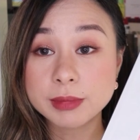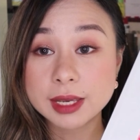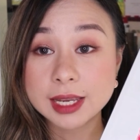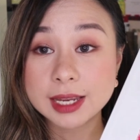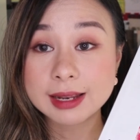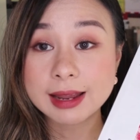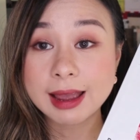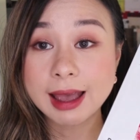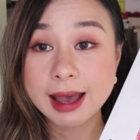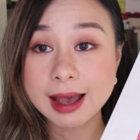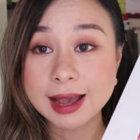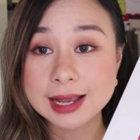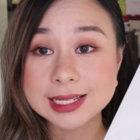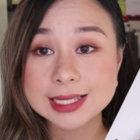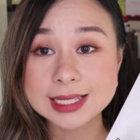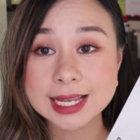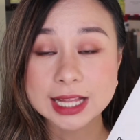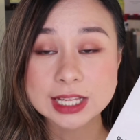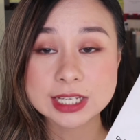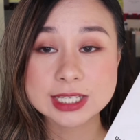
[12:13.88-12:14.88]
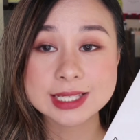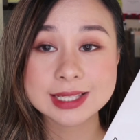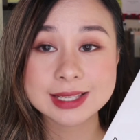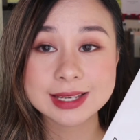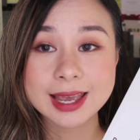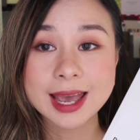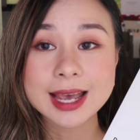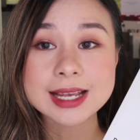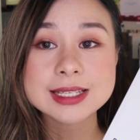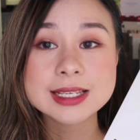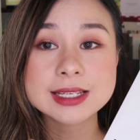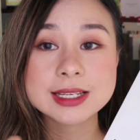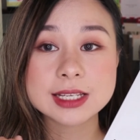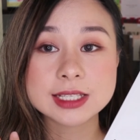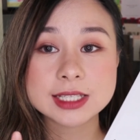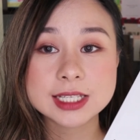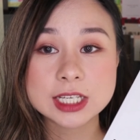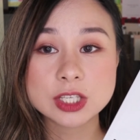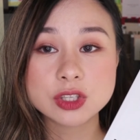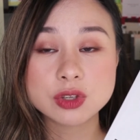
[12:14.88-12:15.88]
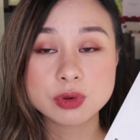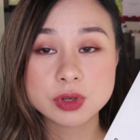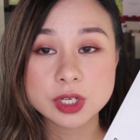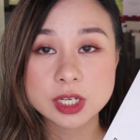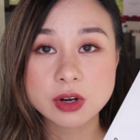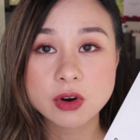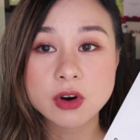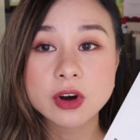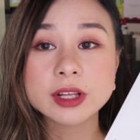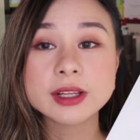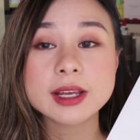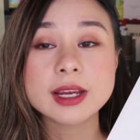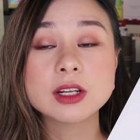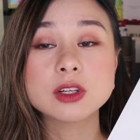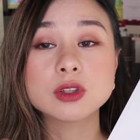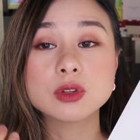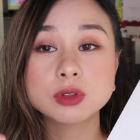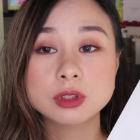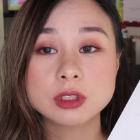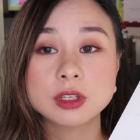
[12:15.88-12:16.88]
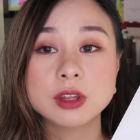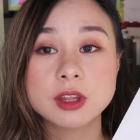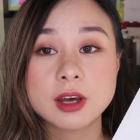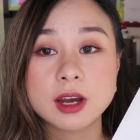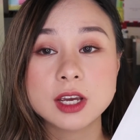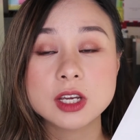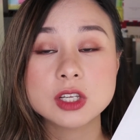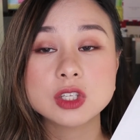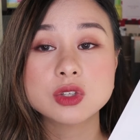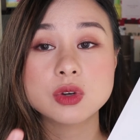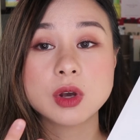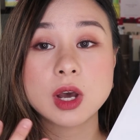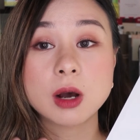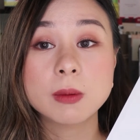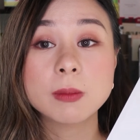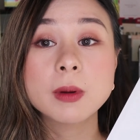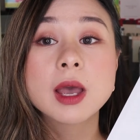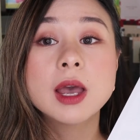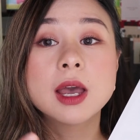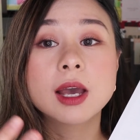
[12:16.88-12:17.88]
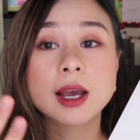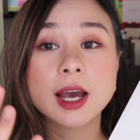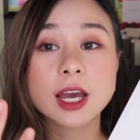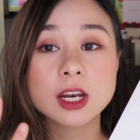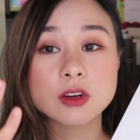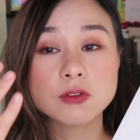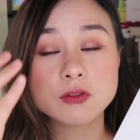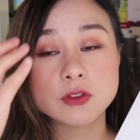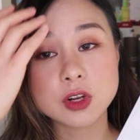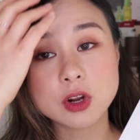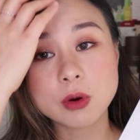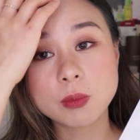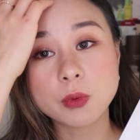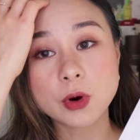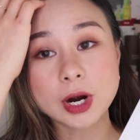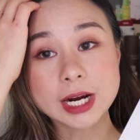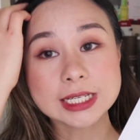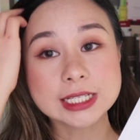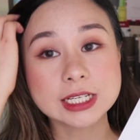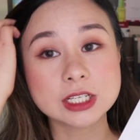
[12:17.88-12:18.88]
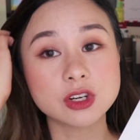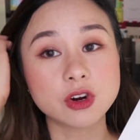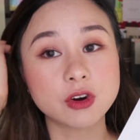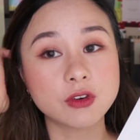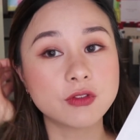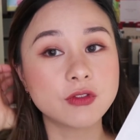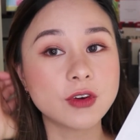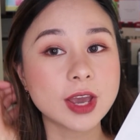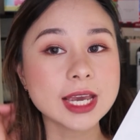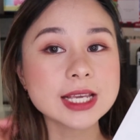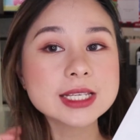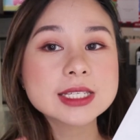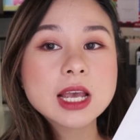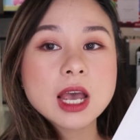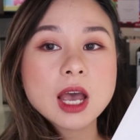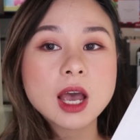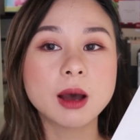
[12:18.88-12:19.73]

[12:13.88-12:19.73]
it has salicylic acid and tea tree oil and glutathione to help kind of, you know, brighten your face.